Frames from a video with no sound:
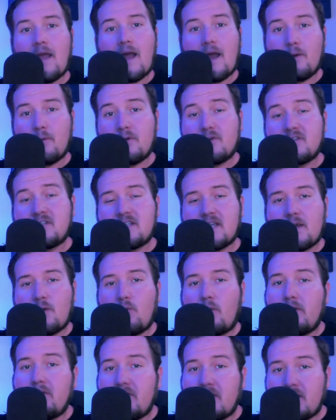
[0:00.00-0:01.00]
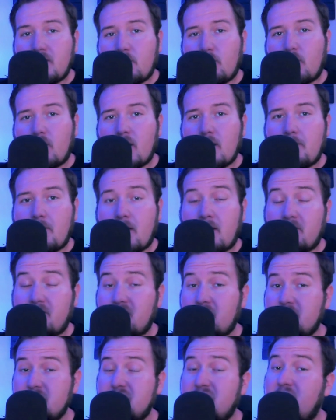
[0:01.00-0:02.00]
I will say one thing to worry about
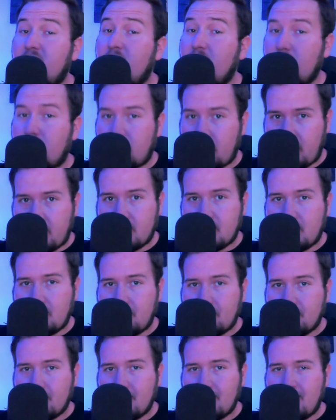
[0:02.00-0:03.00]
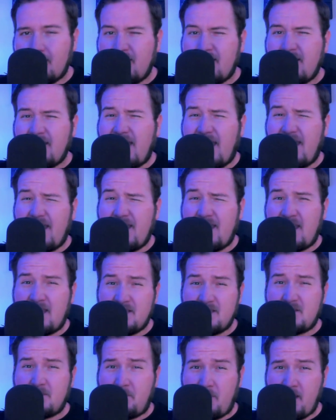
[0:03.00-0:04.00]
for his career
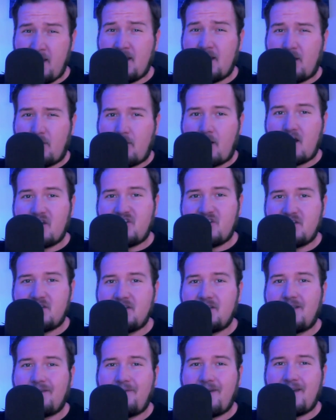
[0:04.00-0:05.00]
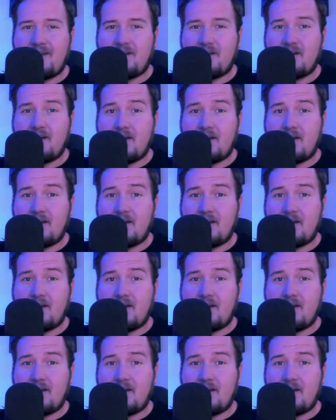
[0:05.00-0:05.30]
is being a Washington Commander.